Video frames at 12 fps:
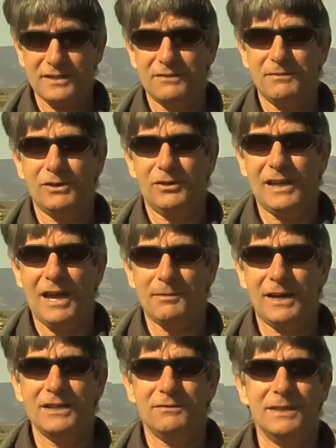that we
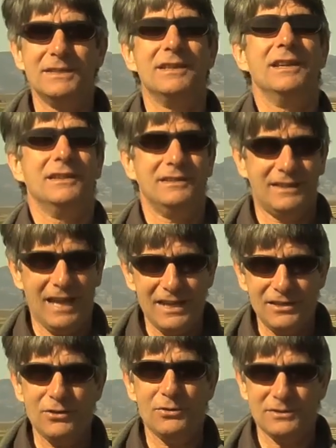collaborate with, they
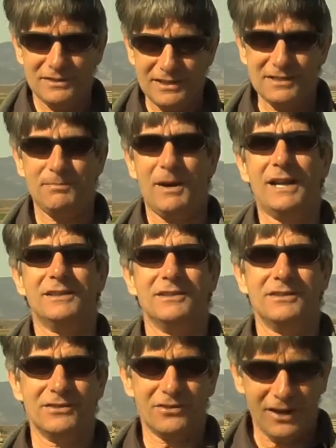use these
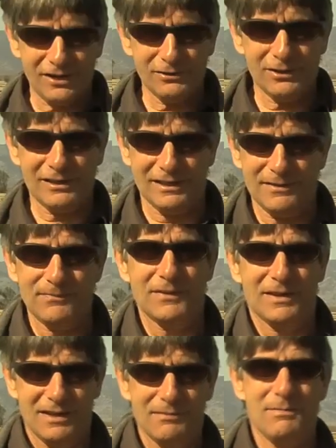practices regularly.
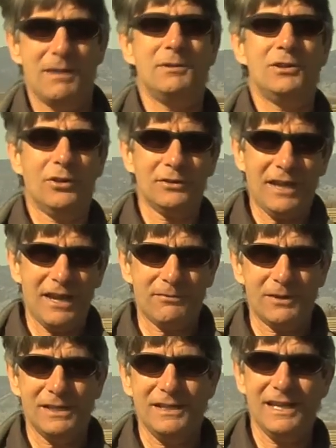Maybe not
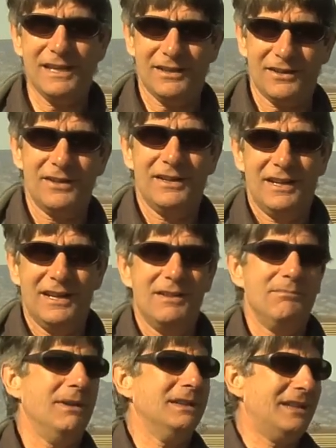every year,
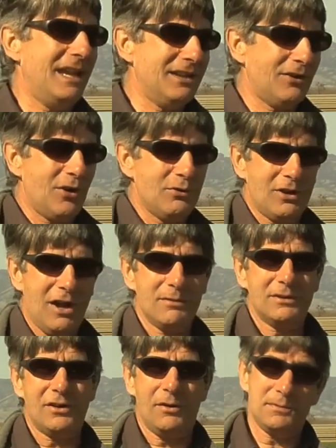but they grow
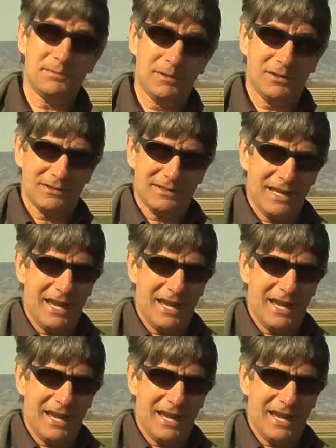cover crops because they